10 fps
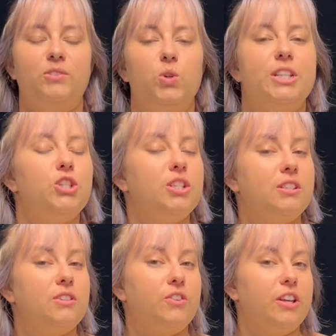Or did
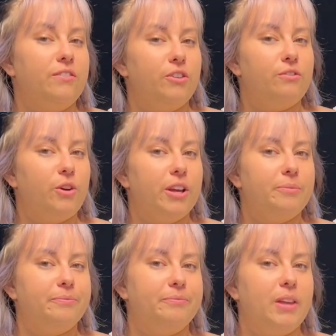Jesus forgive you for it?
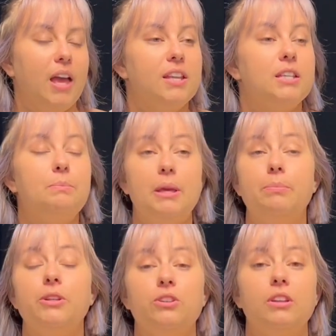Did
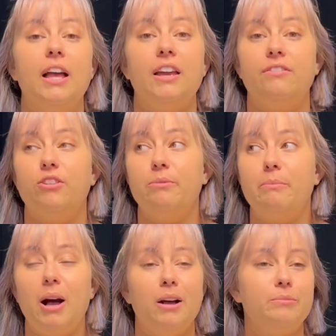people in your life, your
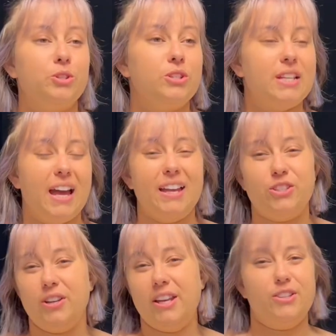moms, your dads,
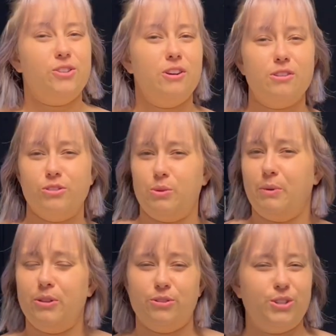your aunts, your uncles, your
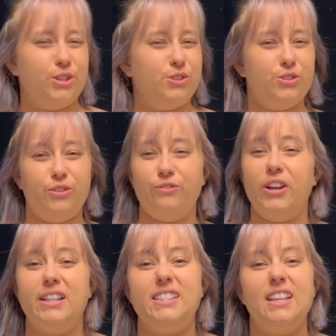brothers, your sisters, your
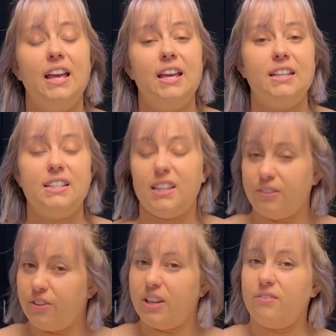friends, did they
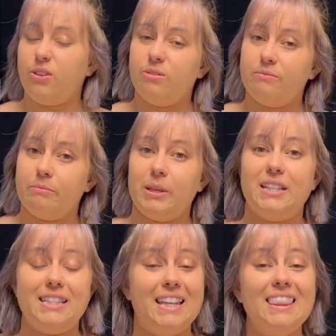forgive you?
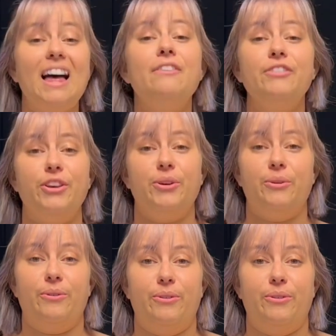Because they love you.